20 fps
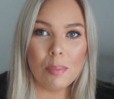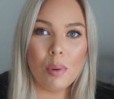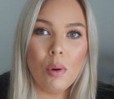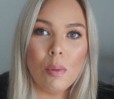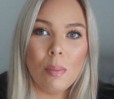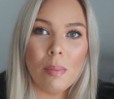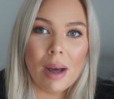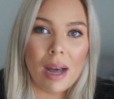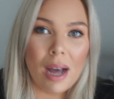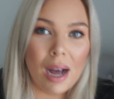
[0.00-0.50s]

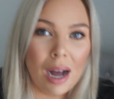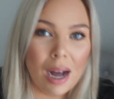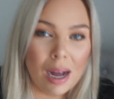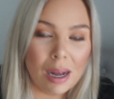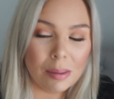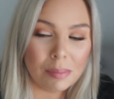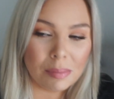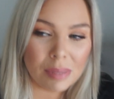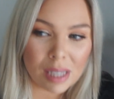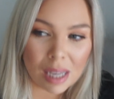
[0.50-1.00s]
put my
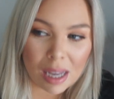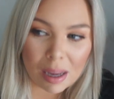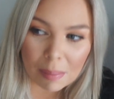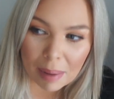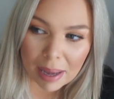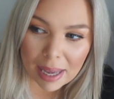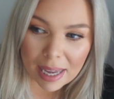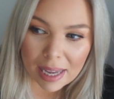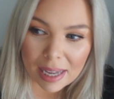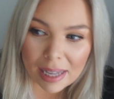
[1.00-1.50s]
arms,
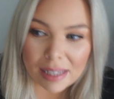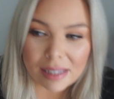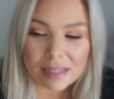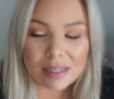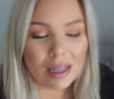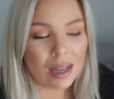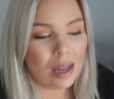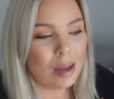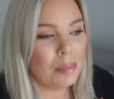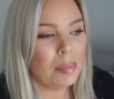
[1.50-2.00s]
my hands
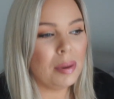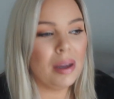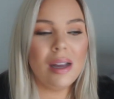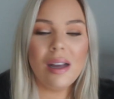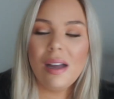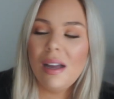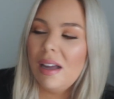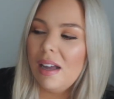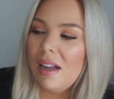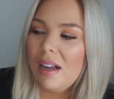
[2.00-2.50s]
up,
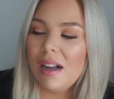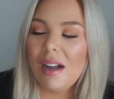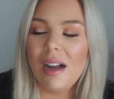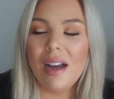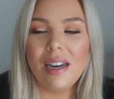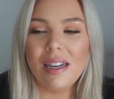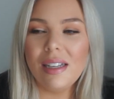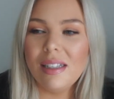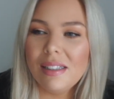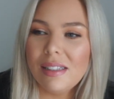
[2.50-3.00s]

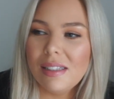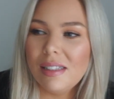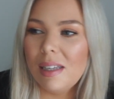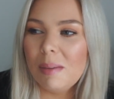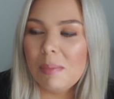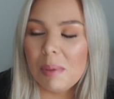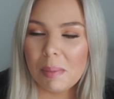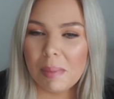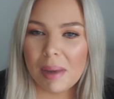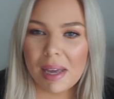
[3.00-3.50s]
kind of
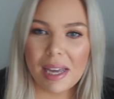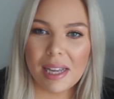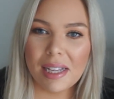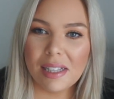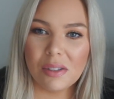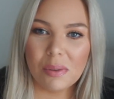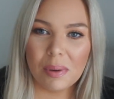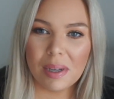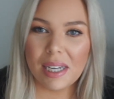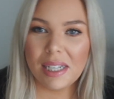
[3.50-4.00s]
sleep on my
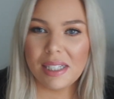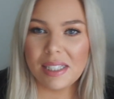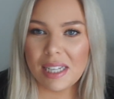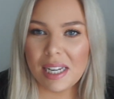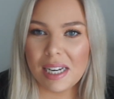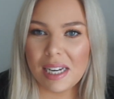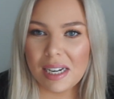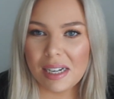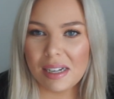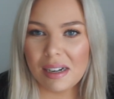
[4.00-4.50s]
hands so I get
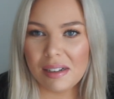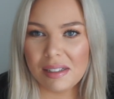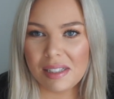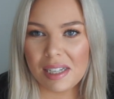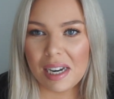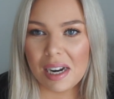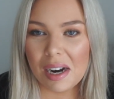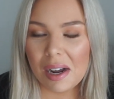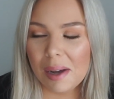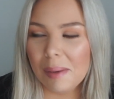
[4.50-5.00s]
dead
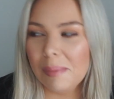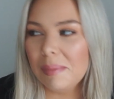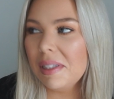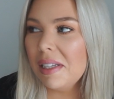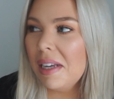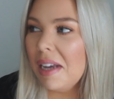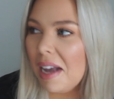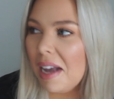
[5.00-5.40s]
arms.